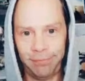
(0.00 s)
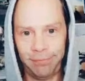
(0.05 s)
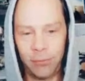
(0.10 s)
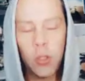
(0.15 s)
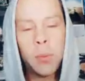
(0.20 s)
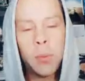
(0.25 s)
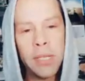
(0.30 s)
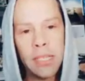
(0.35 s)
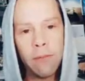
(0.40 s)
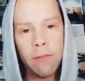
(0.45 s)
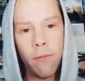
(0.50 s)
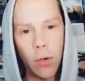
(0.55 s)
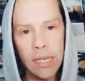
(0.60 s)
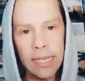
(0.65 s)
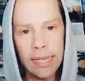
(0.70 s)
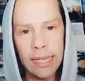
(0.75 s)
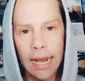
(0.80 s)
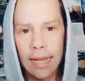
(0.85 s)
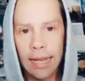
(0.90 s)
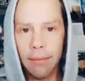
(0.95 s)
Which means
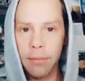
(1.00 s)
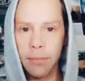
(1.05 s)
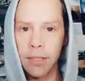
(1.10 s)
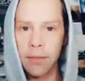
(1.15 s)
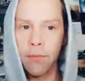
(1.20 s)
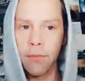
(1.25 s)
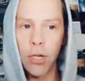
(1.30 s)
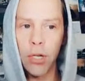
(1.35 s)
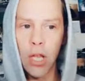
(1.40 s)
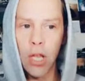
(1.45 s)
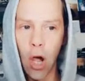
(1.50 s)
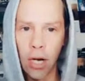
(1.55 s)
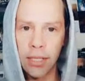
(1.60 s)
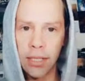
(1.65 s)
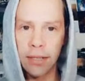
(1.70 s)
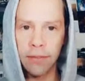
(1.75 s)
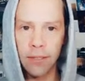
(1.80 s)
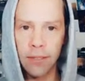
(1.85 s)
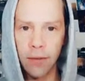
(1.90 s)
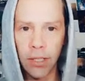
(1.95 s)
40
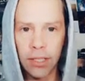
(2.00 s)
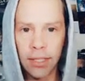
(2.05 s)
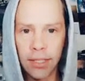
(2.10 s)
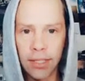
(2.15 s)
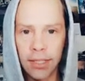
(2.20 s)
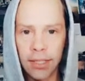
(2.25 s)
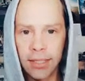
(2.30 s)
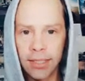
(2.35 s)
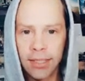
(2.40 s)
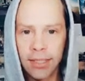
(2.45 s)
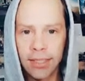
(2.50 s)
octaves faster